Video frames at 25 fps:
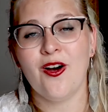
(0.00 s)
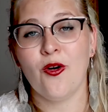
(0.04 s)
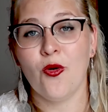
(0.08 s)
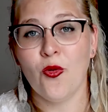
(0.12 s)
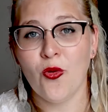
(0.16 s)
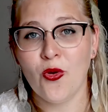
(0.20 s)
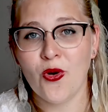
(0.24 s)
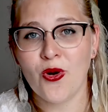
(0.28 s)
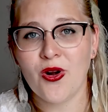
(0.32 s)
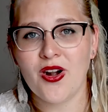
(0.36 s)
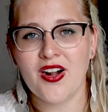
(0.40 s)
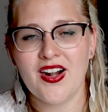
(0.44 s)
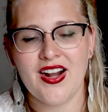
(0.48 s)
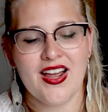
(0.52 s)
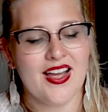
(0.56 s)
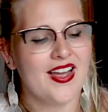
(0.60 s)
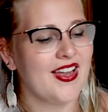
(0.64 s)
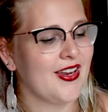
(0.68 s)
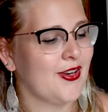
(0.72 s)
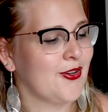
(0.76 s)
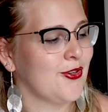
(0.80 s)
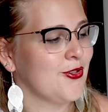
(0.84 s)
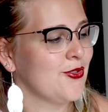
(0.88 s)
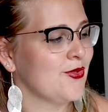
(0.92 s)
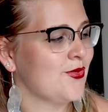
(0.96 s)
or
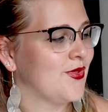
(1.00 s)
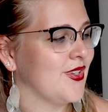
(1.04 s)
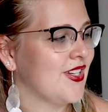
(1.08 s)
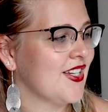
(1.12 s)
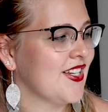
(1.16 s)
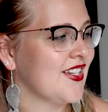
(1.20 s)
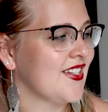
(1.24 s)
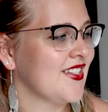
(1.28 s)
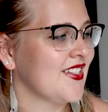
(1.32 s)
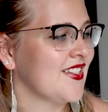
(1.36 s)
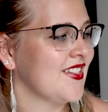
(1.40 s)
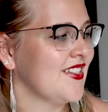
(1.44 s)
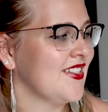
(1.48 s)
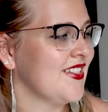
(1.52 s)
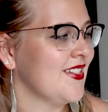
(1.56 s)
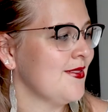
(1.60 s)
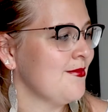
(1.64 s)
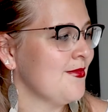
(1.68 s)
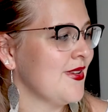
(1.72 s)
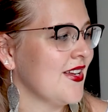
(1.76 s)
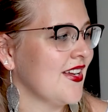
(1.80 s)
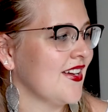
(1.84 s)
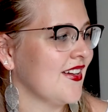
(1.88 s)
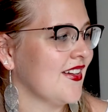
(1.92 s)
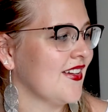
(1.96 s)
I could read Die
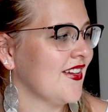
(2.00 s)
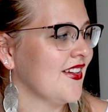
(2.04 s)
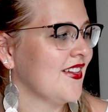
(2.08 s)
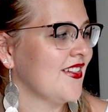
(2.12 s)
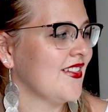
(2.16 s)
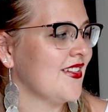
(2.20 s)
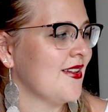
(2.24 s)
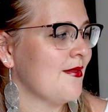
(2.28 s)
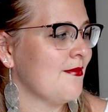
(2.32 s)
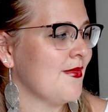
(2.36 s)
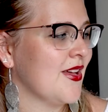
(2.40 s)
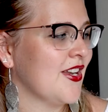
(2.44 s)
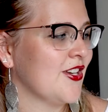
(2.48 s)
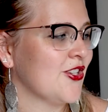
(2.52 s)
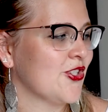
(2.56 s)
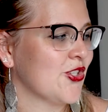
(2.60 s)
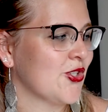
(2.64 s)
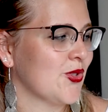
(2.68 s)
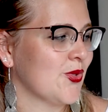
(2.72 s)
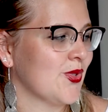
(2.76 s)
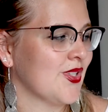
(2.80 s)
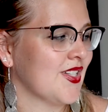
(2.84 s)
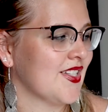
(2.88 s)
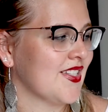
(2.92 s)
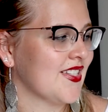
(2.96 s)
Meere, der
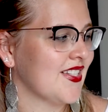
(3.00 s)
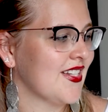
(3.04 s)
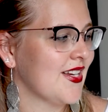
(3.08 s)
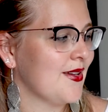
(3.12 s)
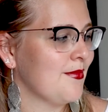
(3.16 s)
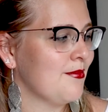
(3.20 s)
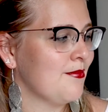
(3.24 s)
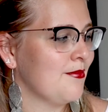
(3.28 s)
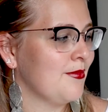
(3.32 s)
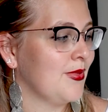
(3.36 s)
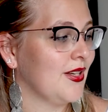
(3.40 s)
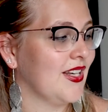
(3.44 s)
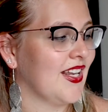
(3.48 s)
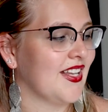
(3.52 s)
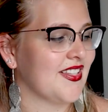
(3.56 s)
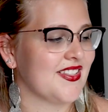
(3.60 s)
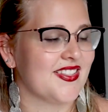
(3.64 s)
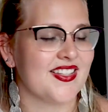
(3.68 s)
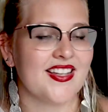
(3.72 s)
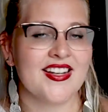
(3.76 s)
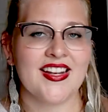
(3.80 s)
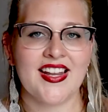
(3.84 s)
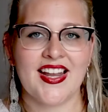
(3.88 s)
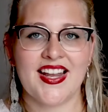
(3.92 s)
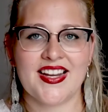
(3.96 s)
Mensch und das Leben, Bilanz
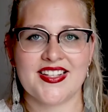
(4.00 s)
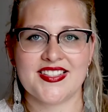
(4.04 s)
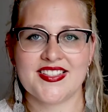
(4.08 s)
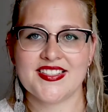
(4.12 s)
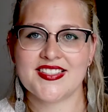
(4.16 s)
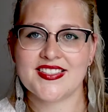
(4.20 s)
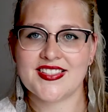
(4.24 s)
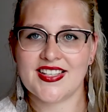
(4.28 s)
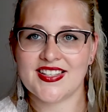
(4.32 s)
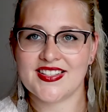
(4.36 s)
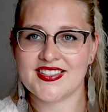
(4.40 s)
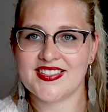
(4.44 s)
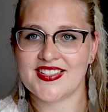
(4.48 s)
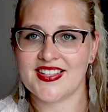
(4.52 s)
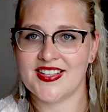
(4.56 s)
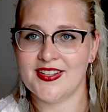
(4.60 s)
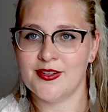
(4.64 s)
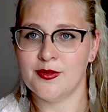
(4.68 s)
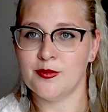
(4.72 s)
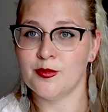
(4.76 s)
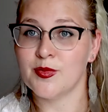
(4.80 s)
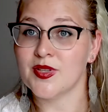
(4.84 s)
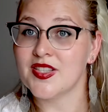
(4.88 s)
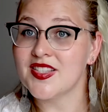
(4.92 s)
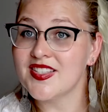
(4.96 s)
einer
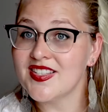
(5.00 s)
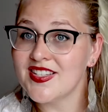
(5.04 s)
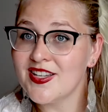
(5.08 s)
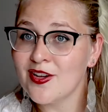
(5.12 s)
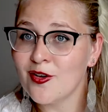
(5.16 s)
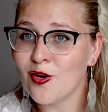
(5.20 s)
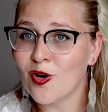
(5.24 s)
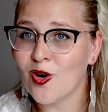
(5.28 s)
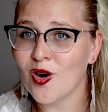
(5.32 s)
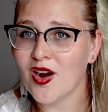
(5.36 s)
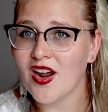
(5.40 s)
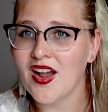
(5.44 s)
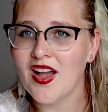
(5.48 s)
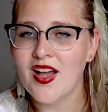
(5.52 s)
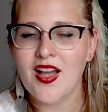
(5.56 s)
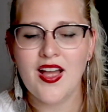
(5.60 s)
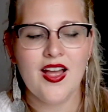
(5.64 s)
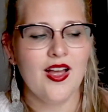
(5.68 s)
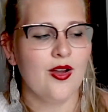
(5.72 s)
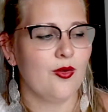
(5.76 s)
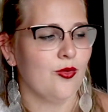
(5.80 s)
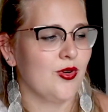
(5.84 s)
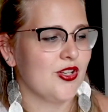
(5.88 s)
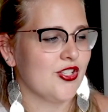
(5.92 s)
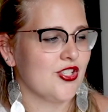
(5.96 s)
existenziellen Beziehung,
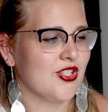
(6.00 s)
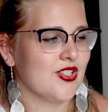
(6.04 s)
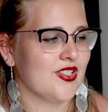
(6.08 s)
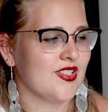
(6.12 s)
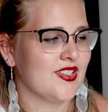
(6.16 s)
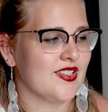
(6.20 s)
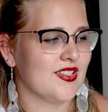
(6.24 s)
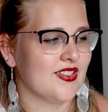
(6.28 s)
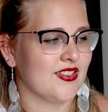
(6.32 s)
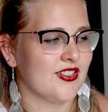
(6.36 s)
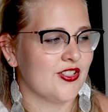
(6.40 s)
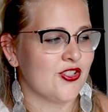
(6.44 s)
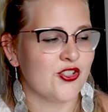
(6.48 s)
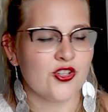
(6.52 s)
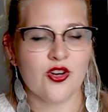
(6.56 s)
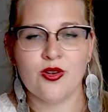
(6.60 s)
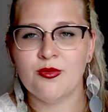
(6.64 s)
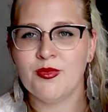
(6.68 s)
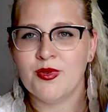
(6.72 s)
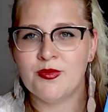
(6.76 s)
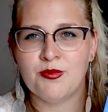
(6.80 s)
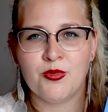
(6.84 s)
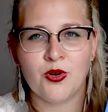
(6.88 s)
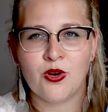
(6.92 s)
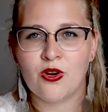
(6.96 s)
which is a
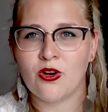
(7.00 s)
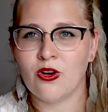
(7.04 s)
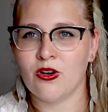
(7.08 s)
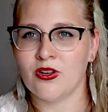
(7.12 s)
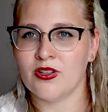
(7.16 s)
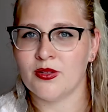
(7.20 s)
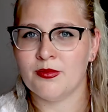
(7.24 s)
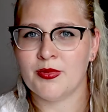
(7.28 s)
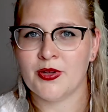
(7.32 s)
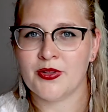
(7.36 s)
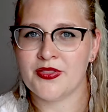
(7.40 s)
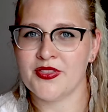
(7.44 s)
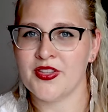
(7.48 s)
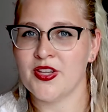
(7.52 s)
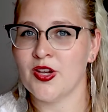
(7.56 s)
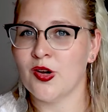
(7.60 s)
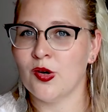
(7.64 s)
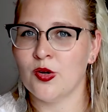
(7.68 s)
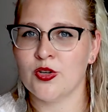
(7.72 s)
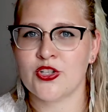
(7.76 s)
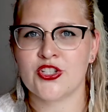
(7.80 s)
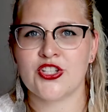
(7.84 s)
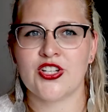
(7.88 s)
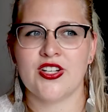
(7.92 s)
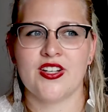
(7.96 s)
German book all about the
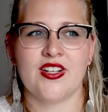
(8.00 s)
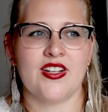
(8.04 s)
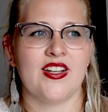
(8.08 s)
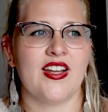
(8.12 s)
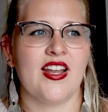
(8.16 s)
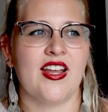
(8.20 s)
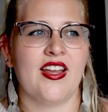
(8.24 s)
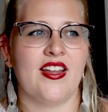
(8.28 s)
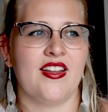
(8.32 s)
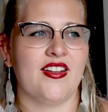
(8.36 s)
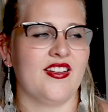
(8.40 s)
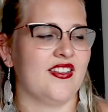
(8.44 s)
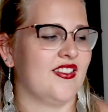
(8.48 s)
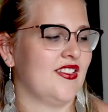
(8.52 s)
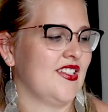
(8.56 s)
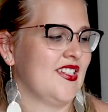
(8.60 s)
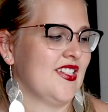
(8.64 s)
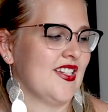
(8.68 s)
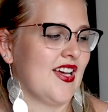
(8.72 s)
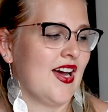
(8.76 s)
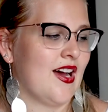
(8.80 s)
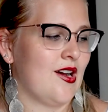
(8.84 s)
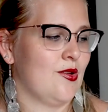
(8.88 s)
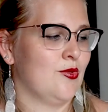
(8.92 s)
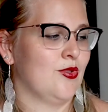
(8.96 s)
ocean and
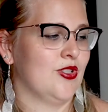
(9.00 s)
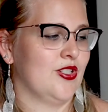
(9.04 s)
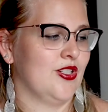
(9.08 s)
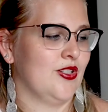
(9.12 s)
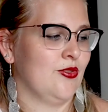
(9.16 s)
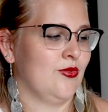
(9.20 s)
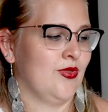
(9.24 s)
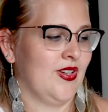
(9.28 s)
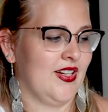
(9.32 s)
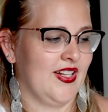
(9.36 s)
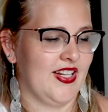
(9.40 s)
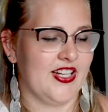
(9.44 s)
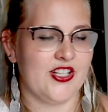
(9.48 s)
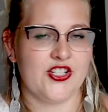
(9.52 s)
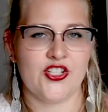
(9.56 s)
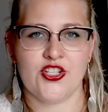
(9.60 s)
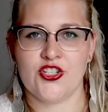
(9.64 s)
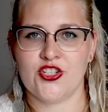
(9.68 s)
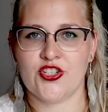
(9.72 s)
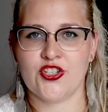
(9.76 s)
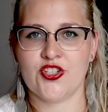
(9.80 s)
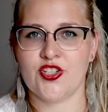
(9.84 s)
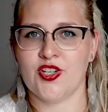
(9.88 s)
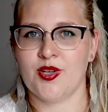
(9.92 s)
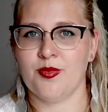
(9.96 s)
our
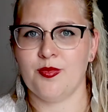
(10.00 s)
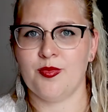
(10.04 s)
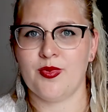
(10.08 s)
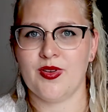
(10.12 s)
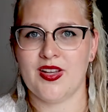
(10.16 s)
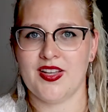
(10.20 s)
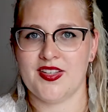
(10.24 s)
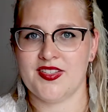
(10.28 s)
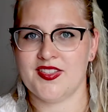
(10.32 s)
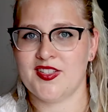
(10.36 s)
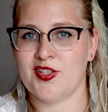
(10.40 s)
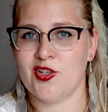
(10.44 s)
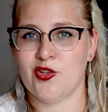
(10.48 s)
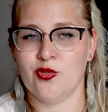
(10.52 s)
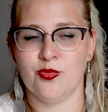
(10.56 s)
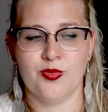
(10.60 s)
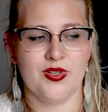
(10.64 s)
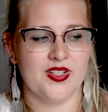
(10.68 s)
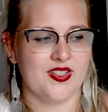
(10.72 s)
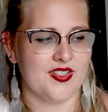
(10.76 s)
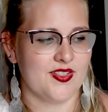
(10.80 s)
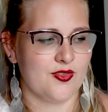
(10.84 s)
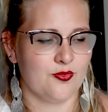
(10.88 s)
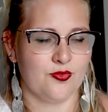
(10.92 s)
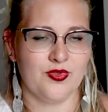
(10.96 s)
relationship as
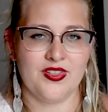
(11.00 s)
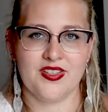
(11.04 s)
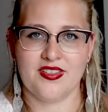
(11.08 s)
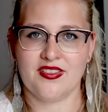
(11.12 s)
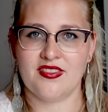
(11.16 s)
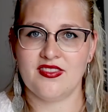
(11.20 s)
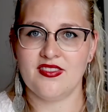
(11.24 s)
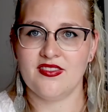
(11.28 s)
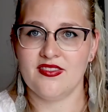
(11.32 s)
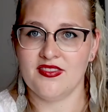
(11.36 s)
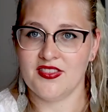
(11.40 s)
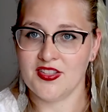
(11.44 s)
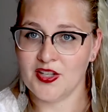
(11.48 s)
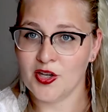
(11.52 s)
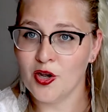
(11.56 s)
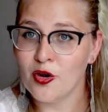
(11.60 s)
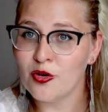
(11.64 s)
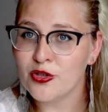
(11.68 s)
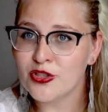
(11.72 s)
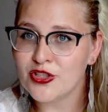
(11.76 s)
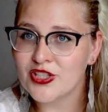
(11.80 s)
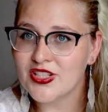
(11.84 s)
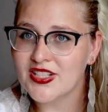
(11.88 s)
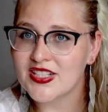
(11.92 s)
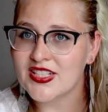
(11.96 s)
humans with the
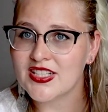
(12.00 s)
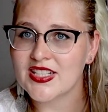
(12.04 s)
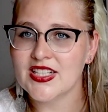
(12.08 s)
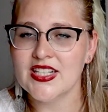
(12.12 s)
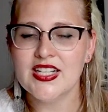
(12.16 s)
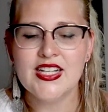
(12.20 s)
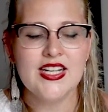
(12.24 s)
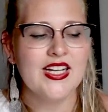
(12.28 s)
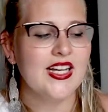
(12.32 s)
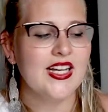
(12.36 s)
ocean.